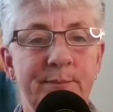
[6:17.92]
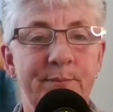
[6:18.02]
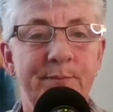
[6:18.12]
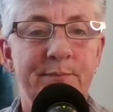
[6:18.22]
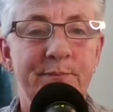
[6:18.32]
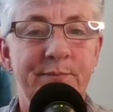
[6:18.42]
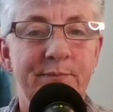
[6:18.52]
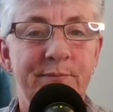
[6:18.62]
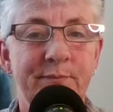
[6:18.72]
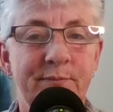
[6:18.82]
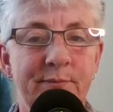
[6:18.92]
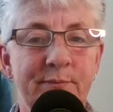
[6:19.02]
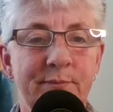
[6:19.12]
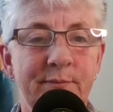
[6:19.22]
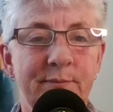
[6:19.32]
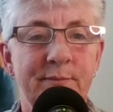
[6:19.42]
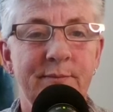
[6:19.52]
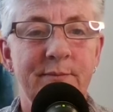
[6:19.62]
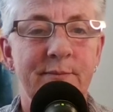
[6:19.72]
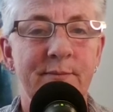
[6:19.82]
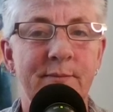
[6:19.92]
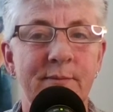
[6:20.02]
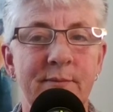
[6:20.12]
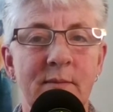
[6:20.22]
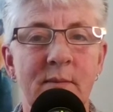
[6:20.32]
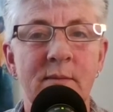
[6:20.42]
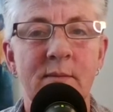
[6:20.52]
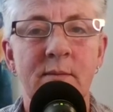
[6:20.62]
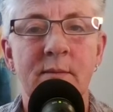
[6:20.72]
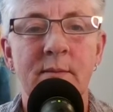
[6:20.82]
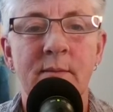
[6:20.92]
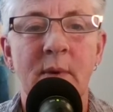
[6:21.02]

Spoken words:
[no speech]